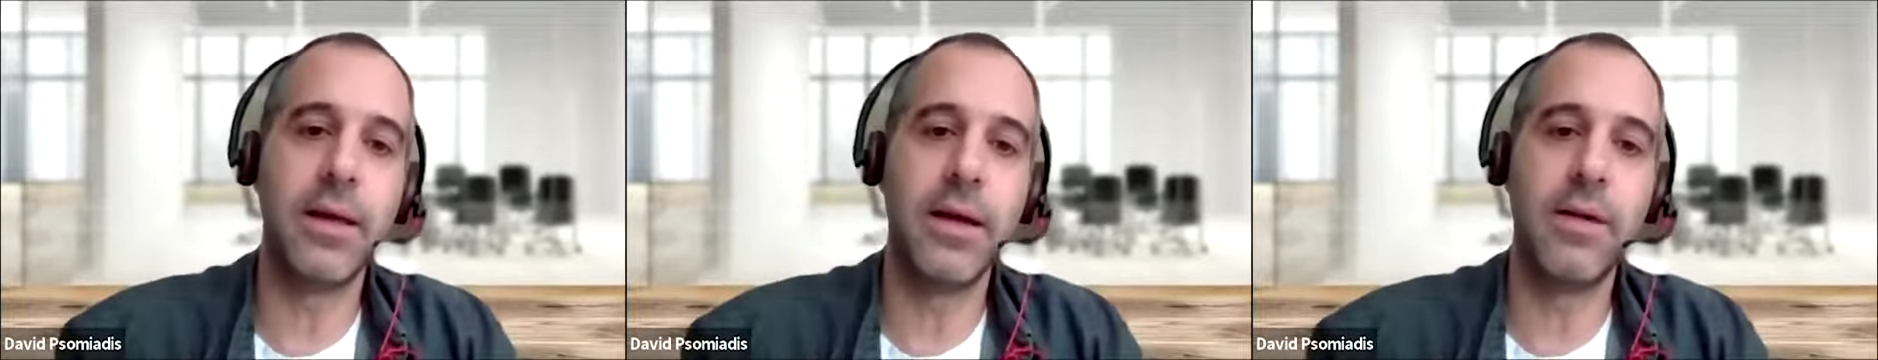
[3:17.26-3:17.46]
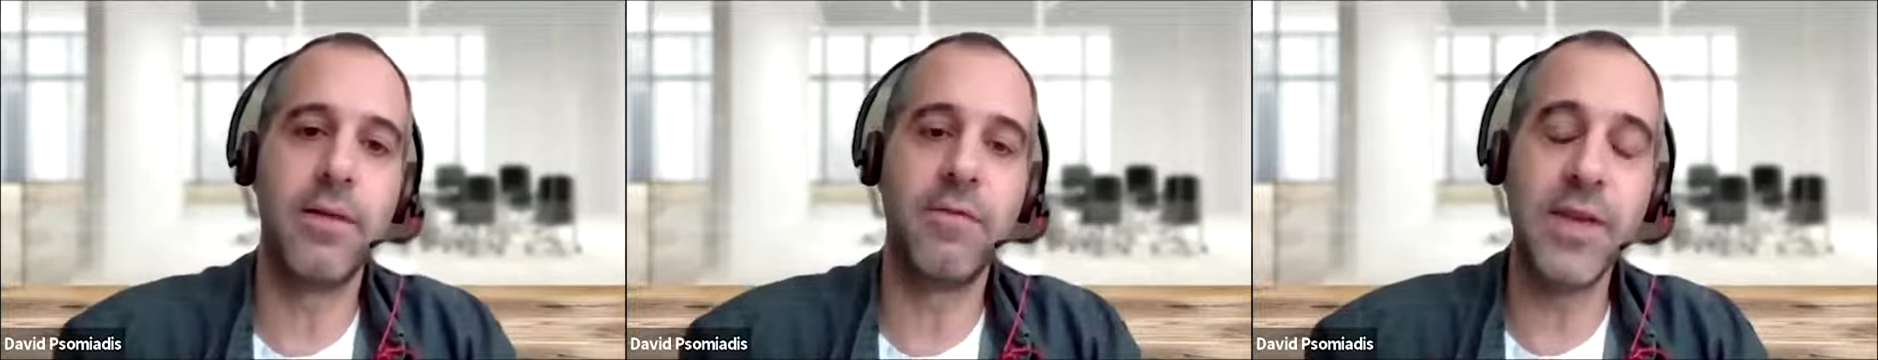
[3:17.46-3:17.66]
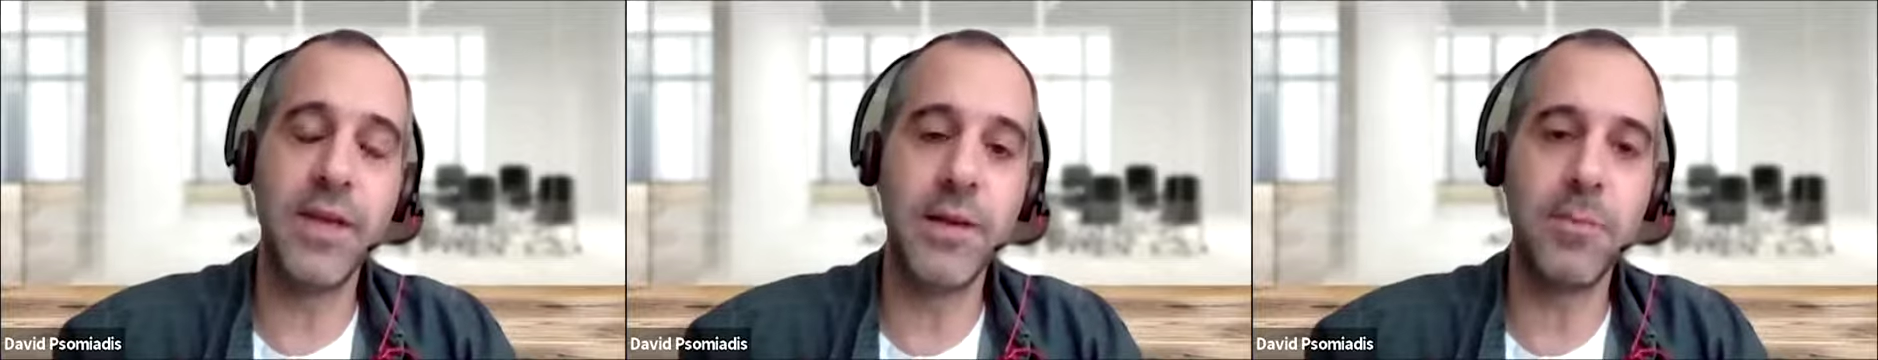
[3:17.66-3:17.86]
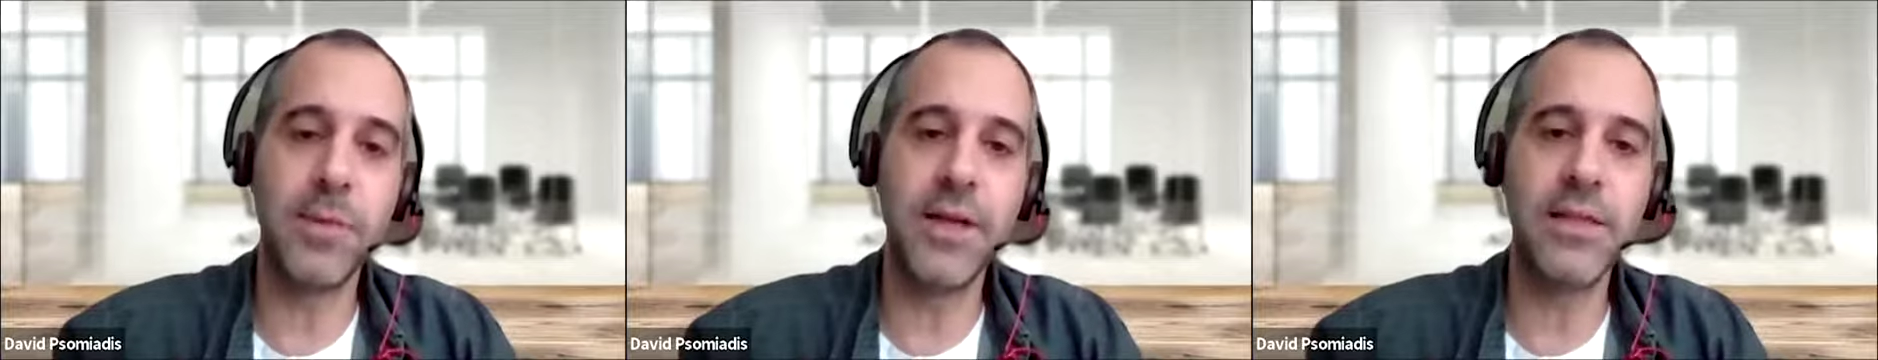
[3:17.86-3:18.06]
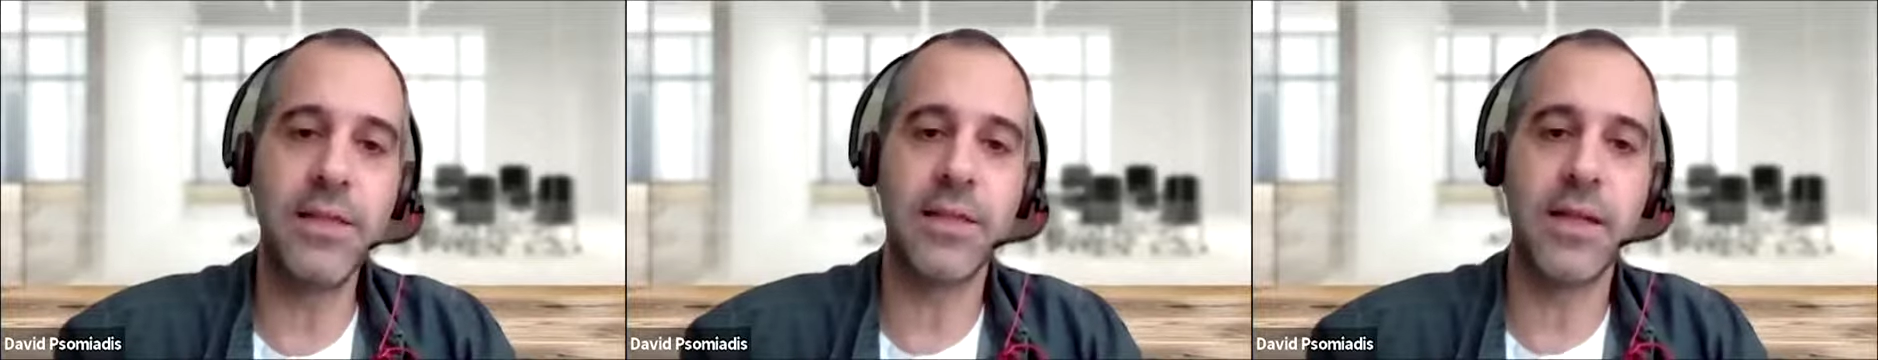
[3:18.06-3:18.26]

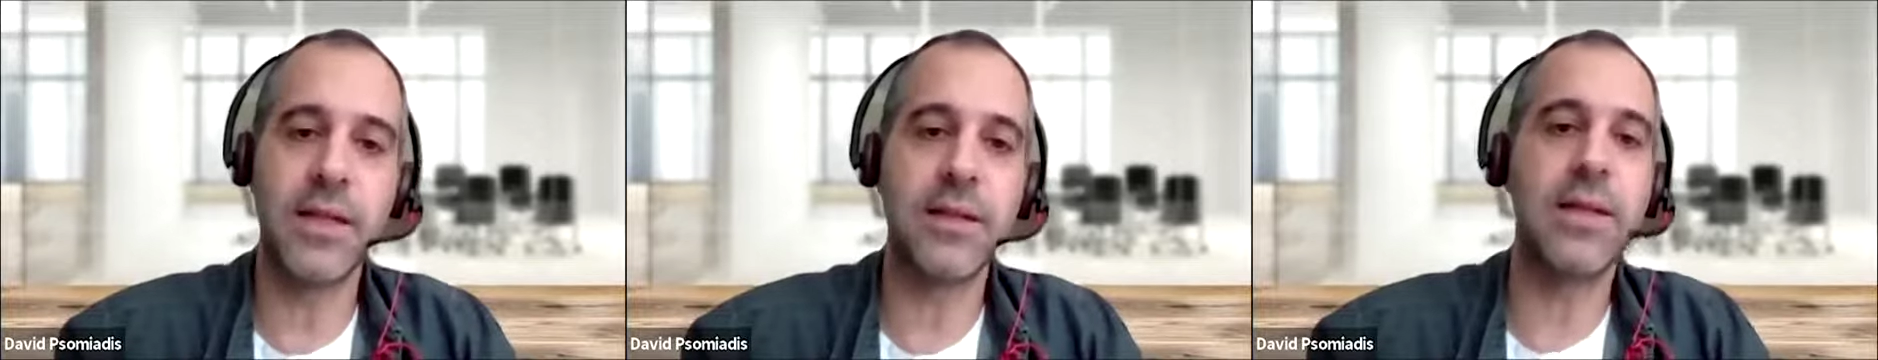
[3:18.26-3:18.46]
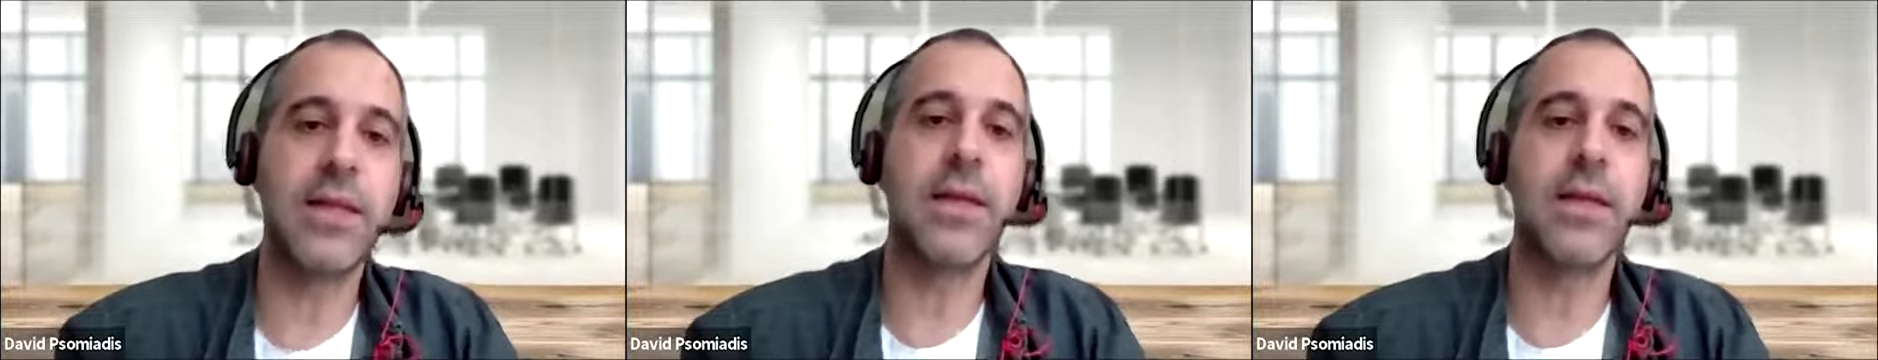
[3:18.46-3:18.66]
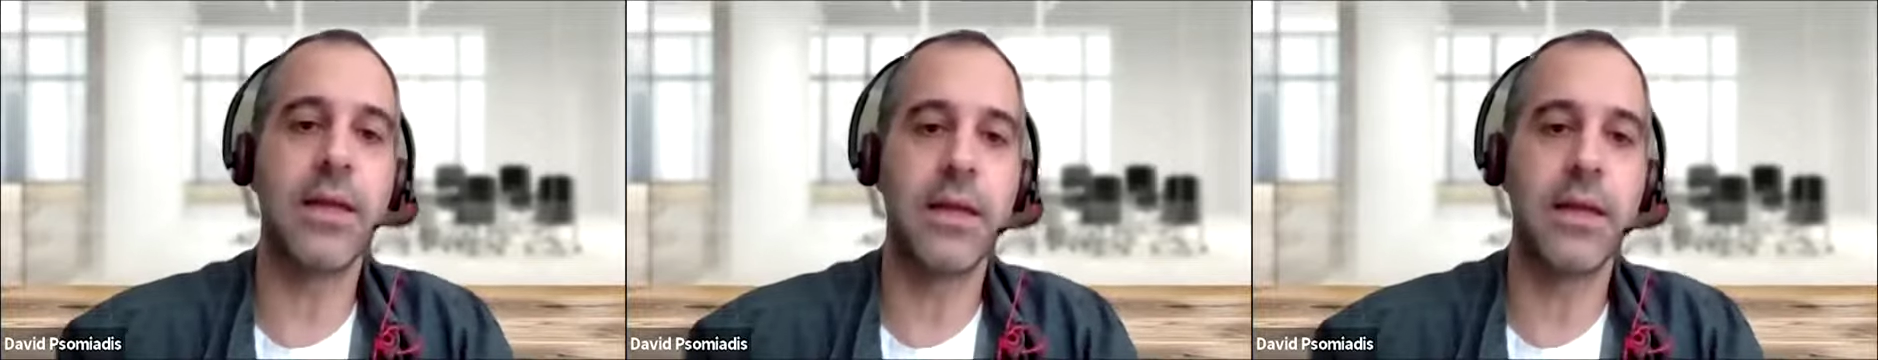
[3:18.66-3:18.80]
fingerprints that they